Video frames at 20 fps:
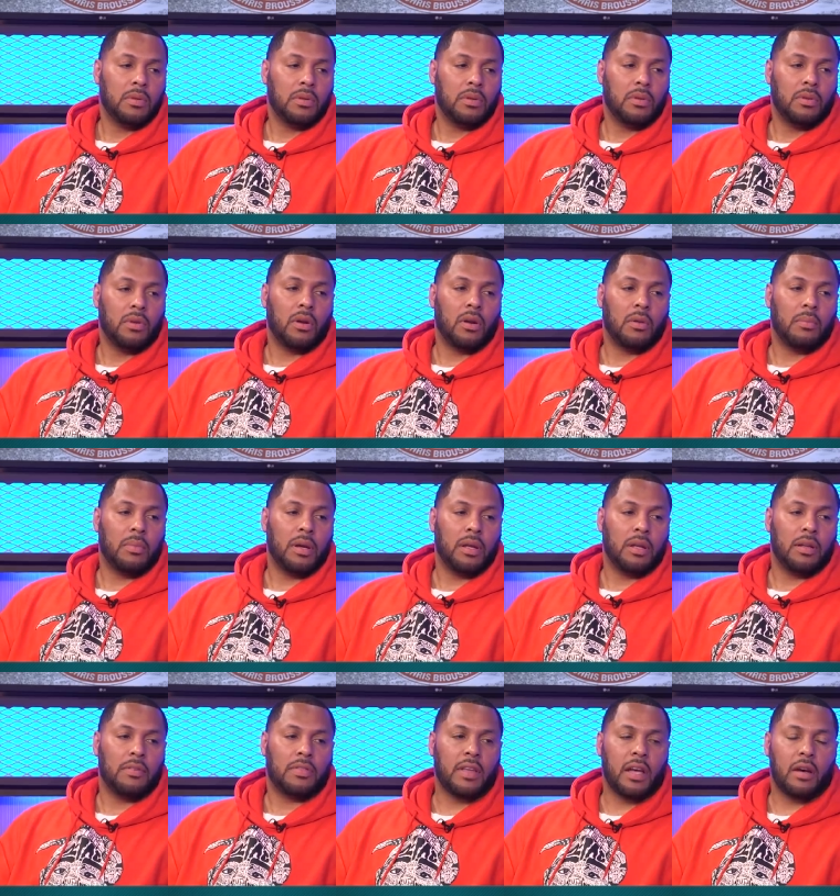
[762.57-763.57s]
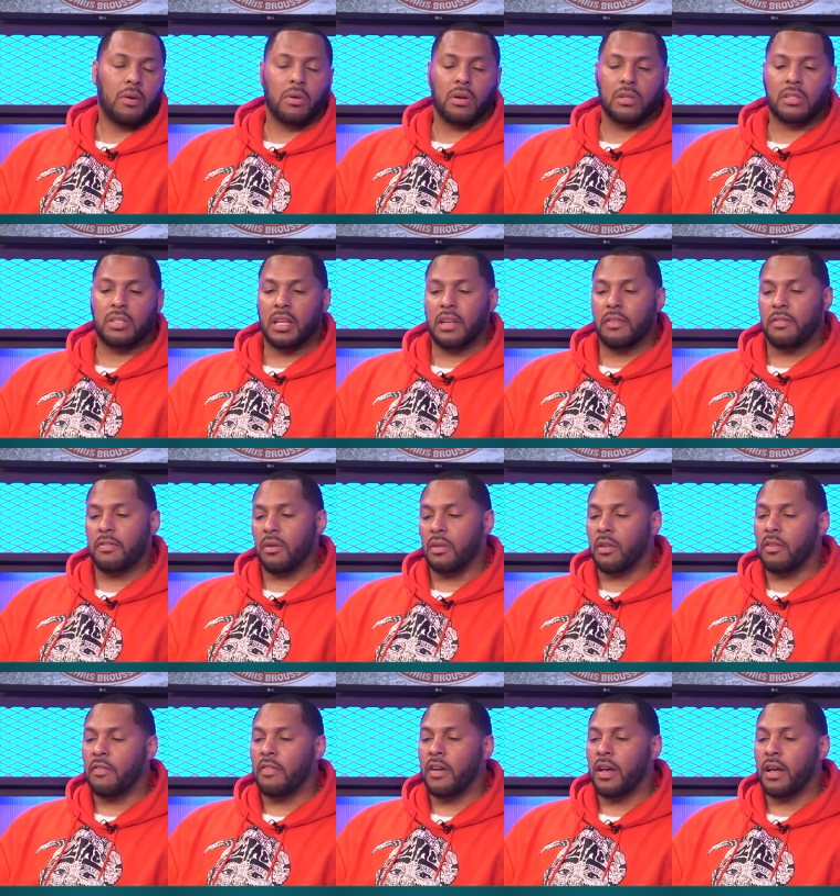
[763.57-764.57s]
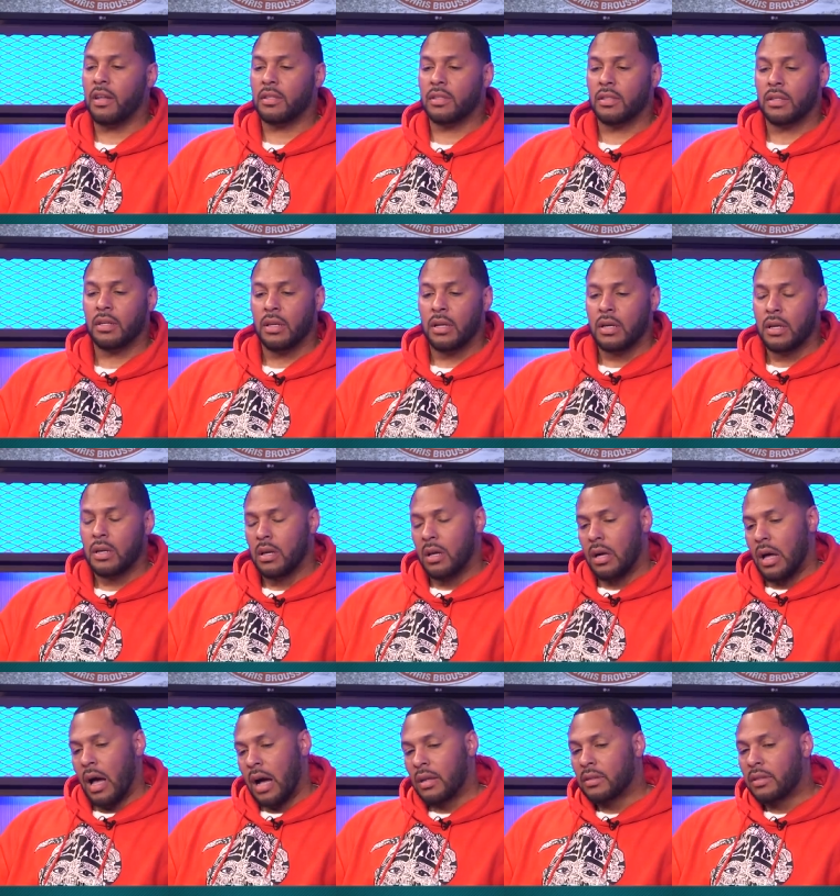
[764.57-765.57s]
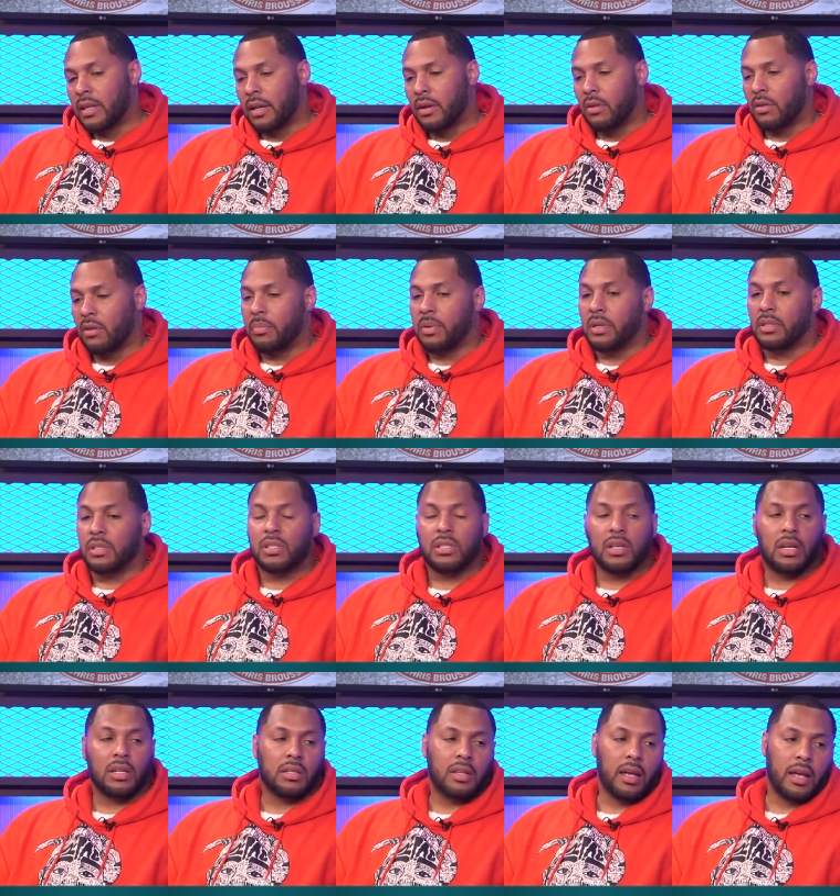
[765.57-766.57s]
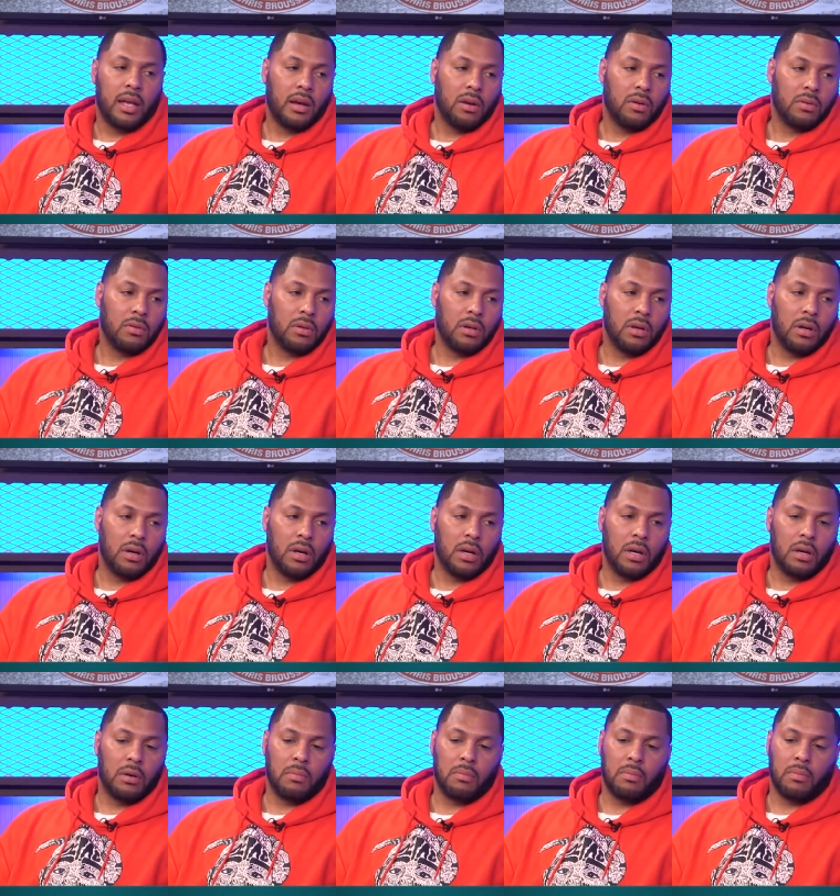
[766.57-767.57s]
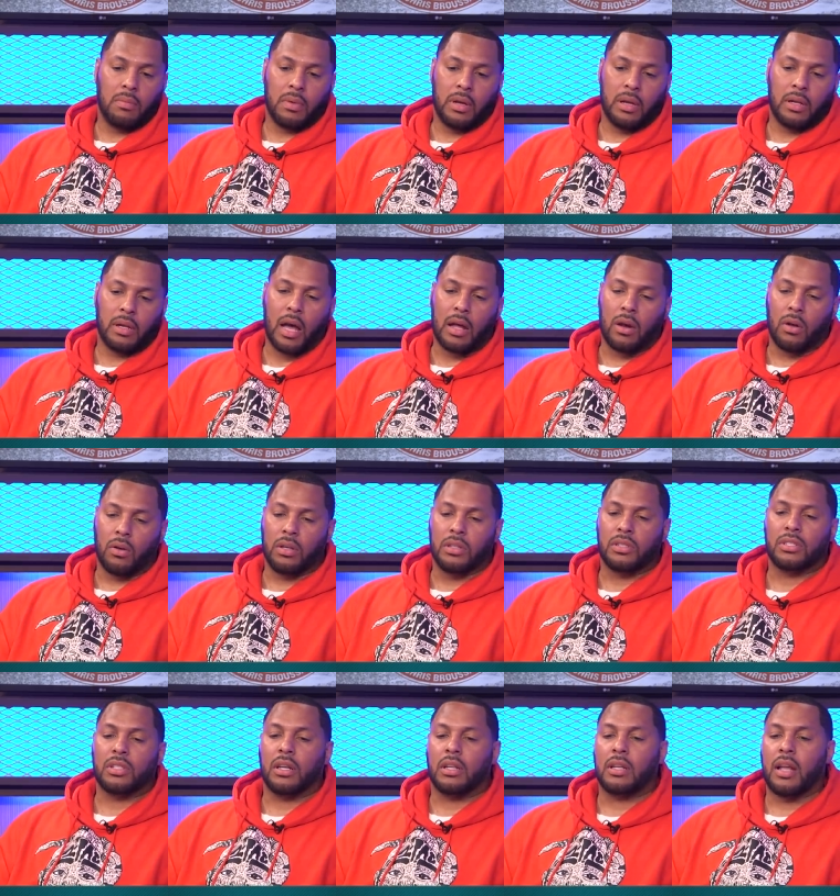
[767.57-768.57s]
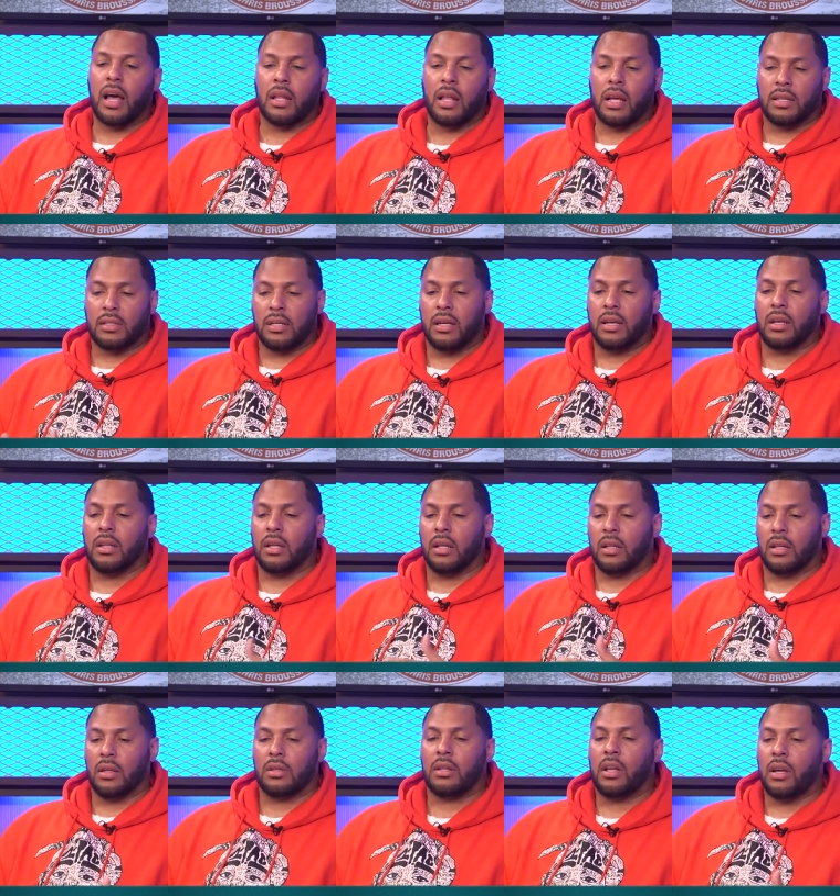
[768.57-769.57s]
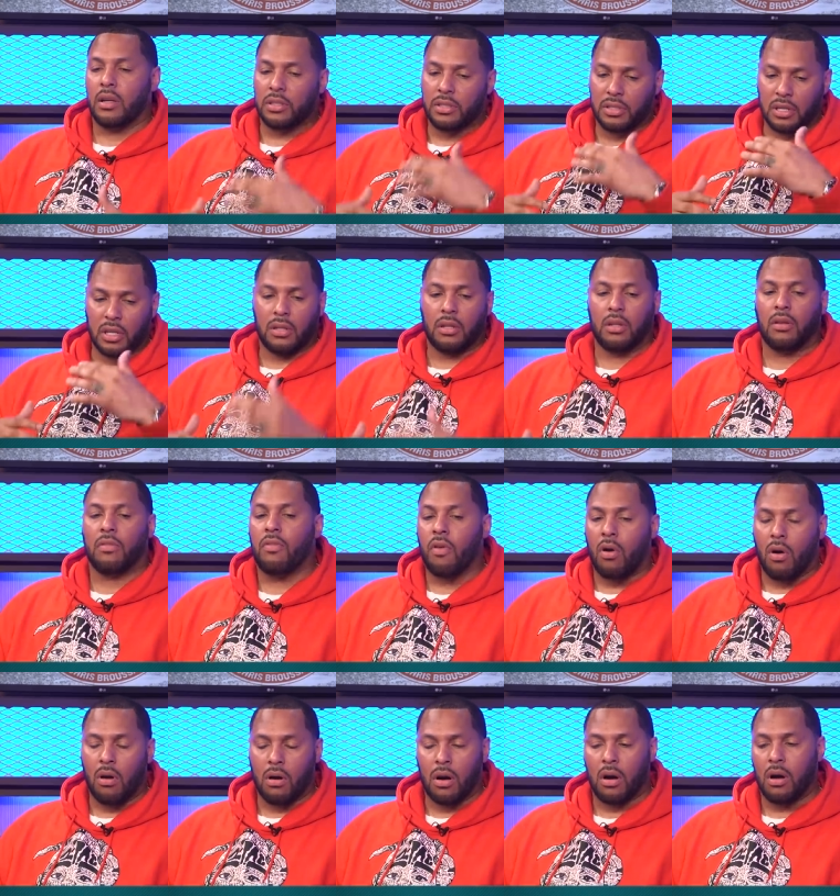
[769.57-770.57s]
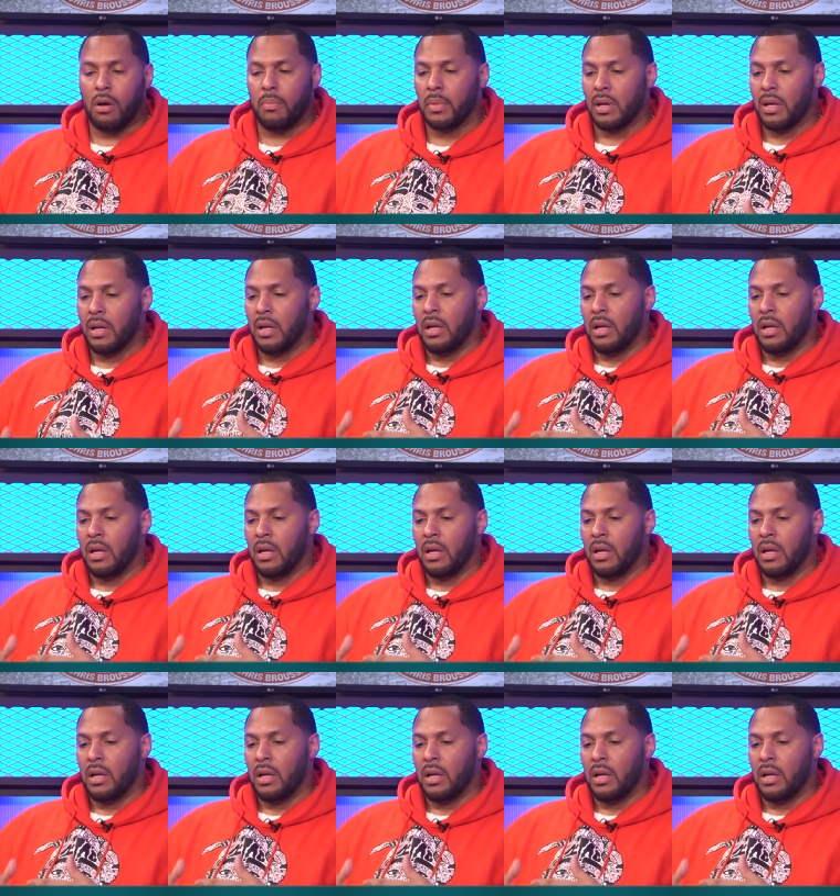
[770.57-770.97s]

You know what I mean? If they yeah. were a team full of vets, I think it would have been shut down. Uh, and not only shut, not like saying that they would shut LaVar up,